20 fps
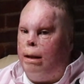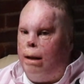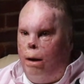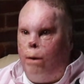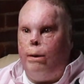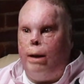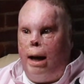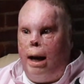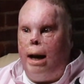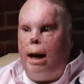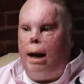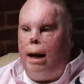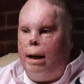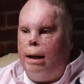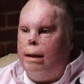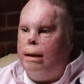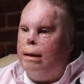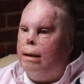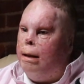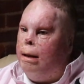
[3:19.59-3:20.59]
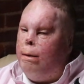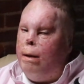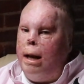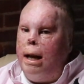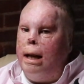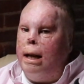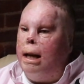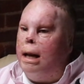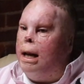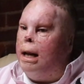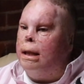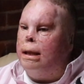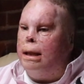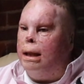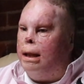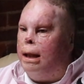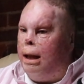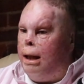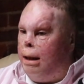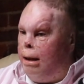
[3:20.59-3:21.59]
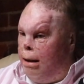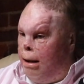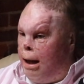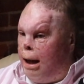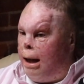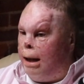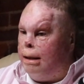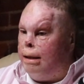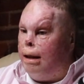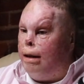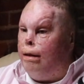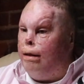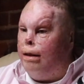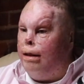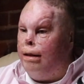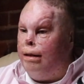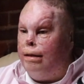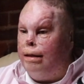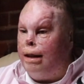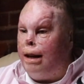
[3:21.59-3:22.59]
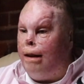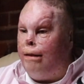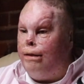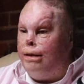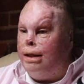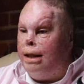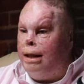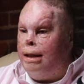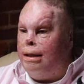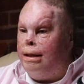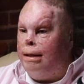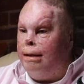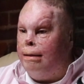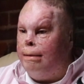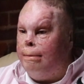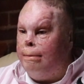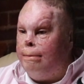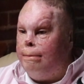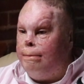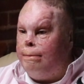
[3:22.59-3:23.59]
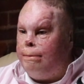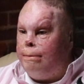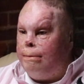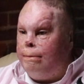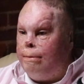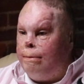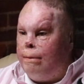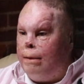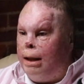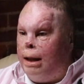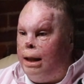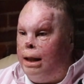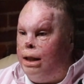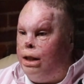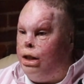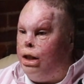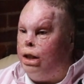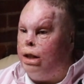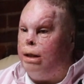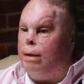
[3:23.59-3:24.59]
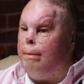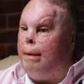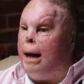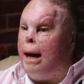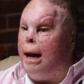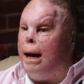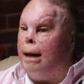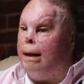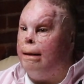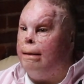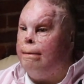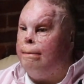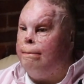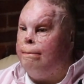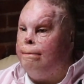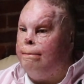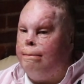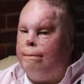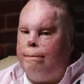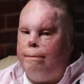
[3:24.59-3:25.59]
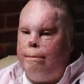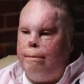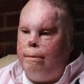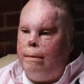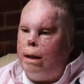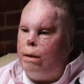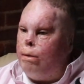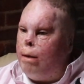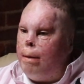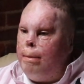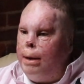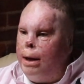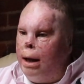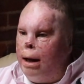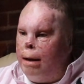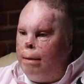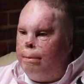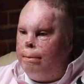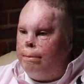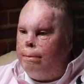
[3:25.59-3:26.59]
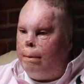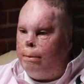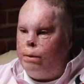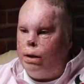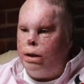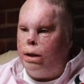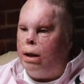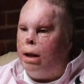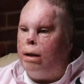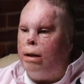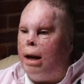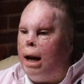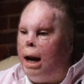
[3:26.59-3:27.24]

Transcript: Oh, yeah. and, and instantly, like I said earlier in the conversation, he's just a man. That's what I become. Yeah. just another